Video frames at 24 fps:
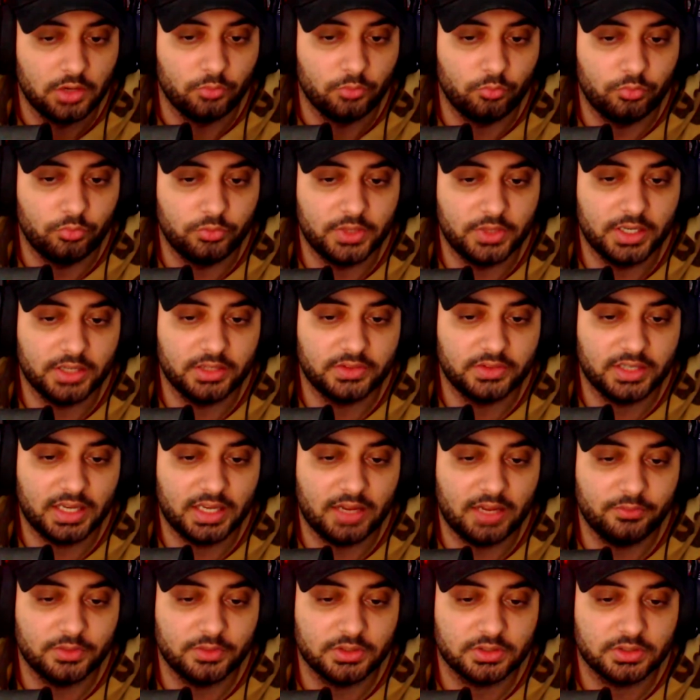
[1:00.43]
They
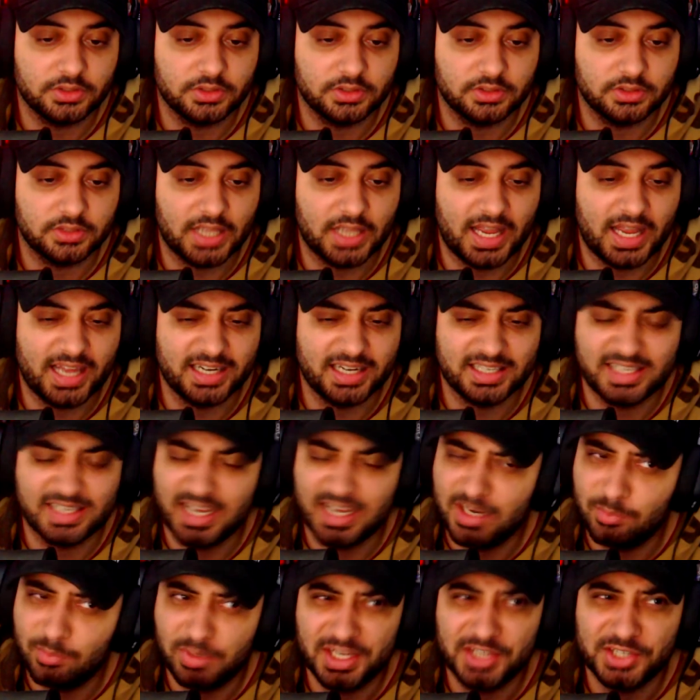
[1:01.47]
haven't had a
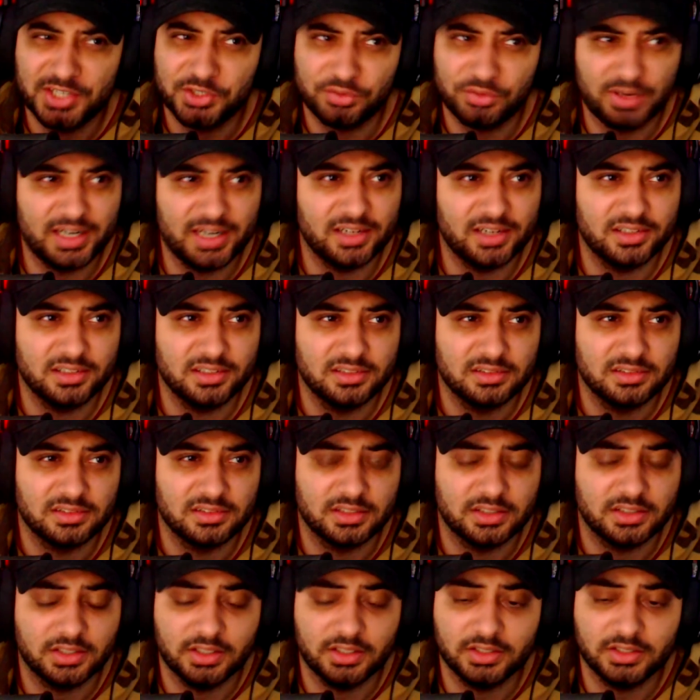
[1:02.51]
gameplay trailer.
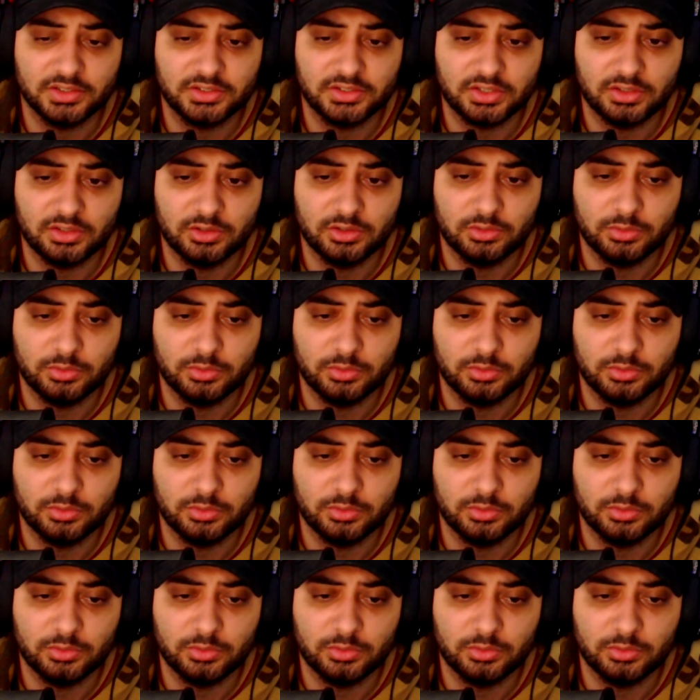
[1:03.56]
So, it would